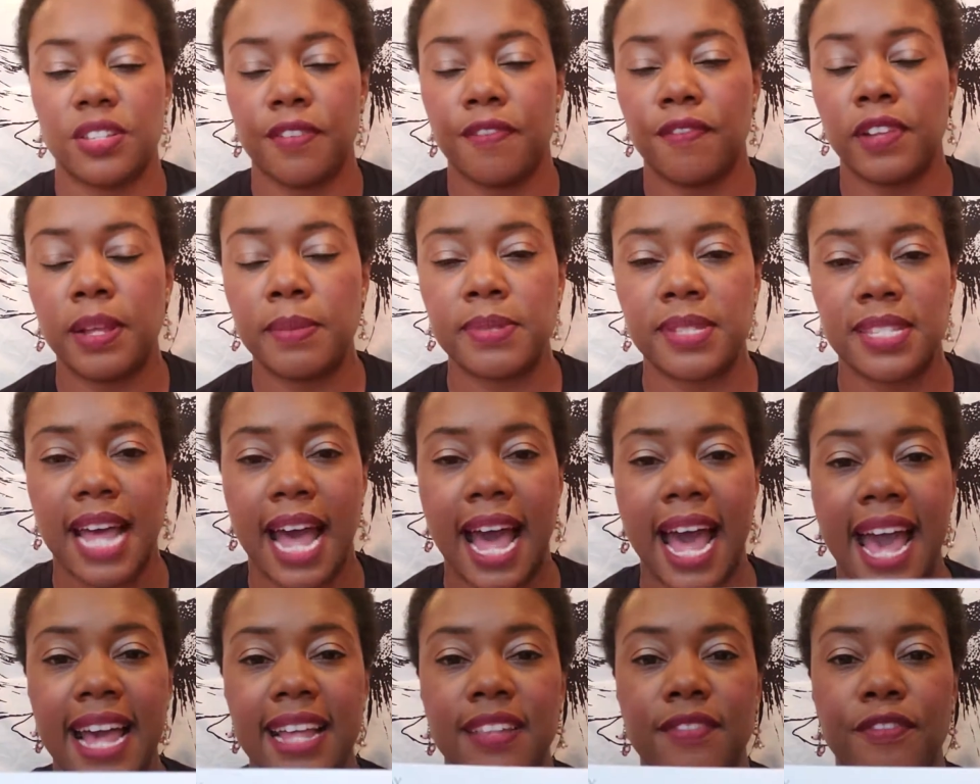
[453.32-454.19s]
a flip
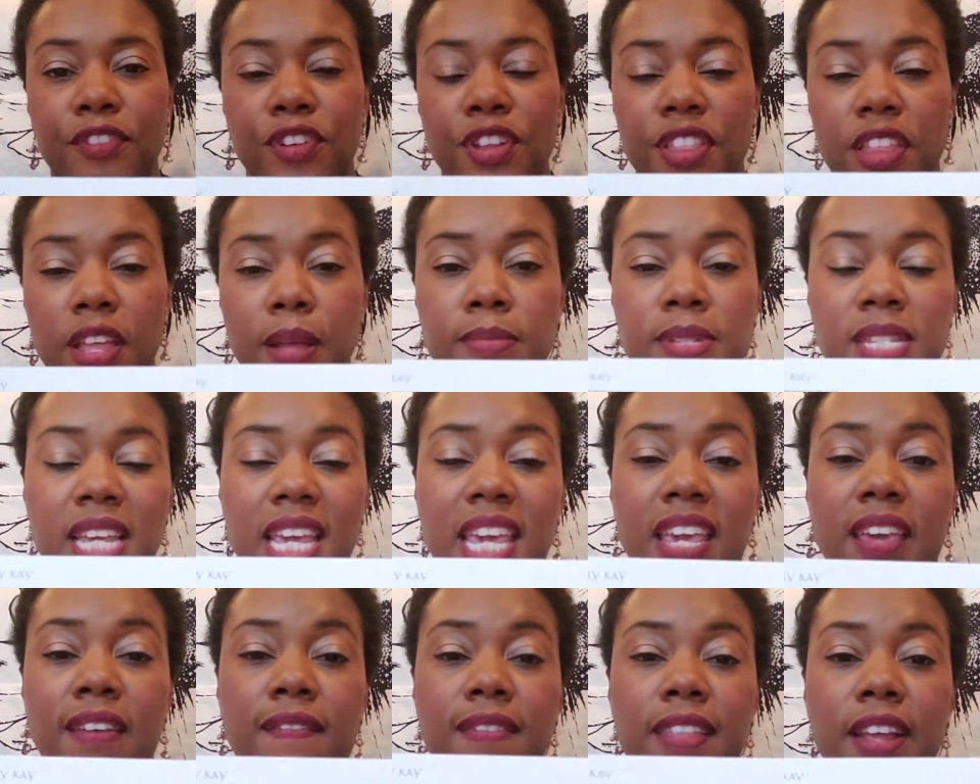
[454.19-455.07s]
side for them to
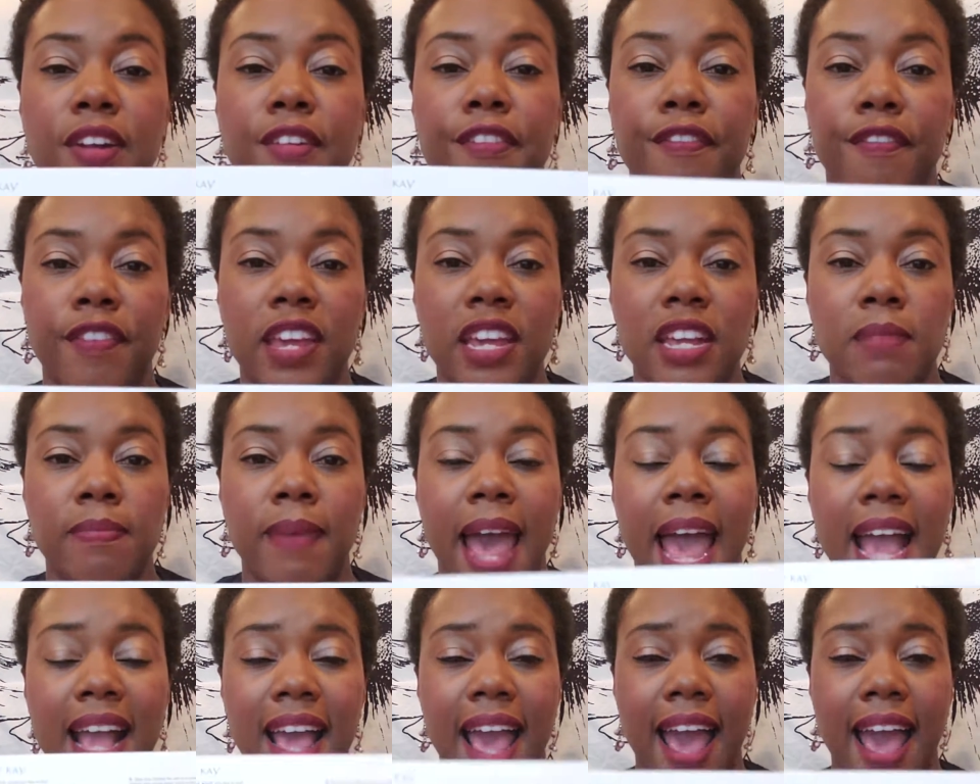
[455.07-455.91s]
give their feedback